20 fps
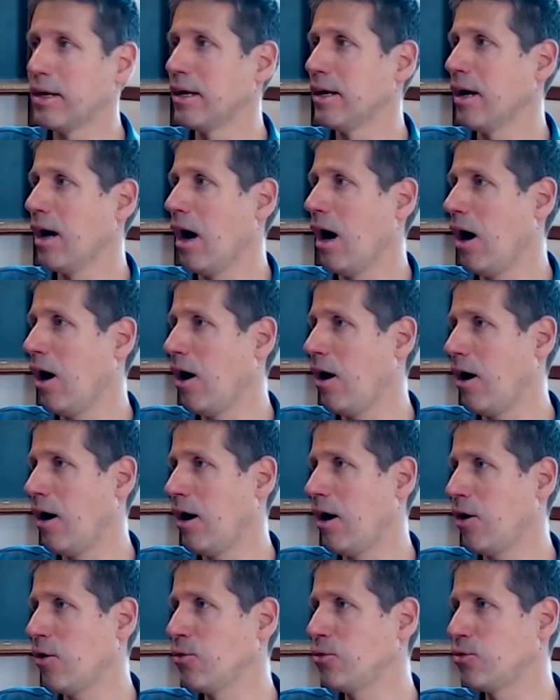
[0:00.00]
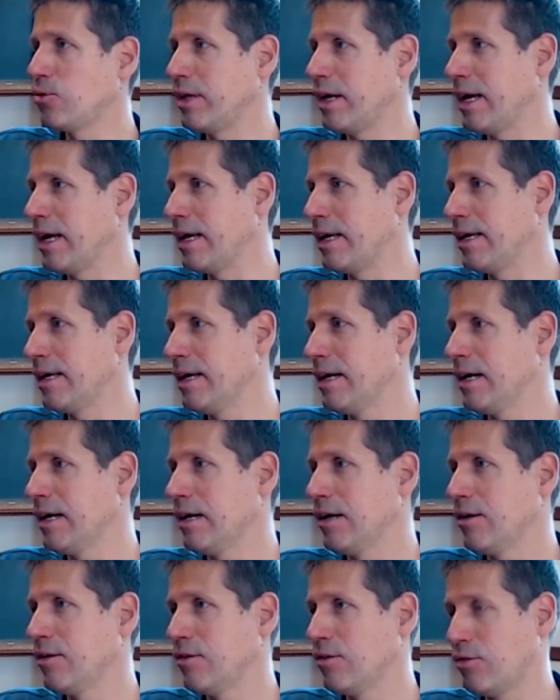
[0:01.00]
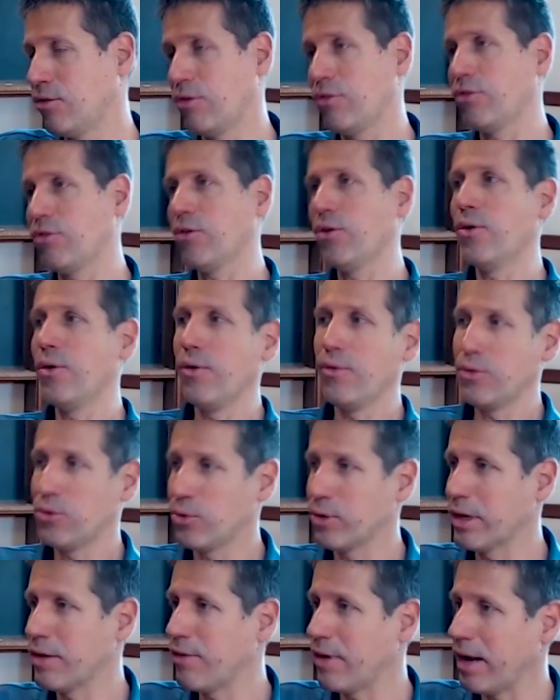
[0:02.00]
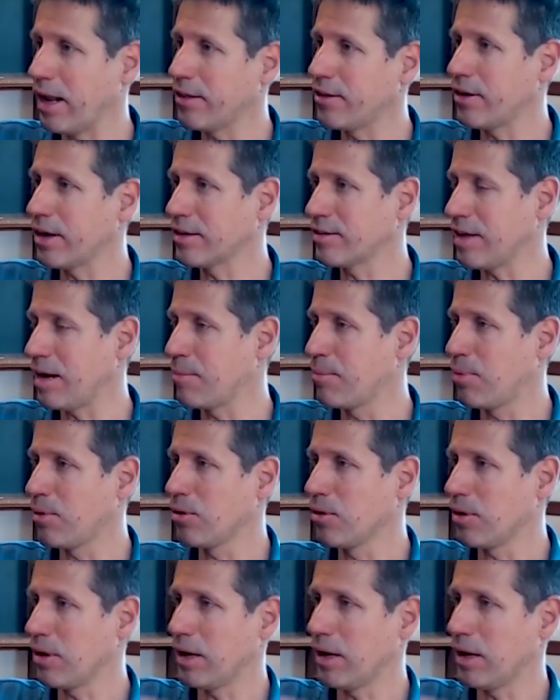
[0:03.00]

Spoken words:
How do they, so to give another example,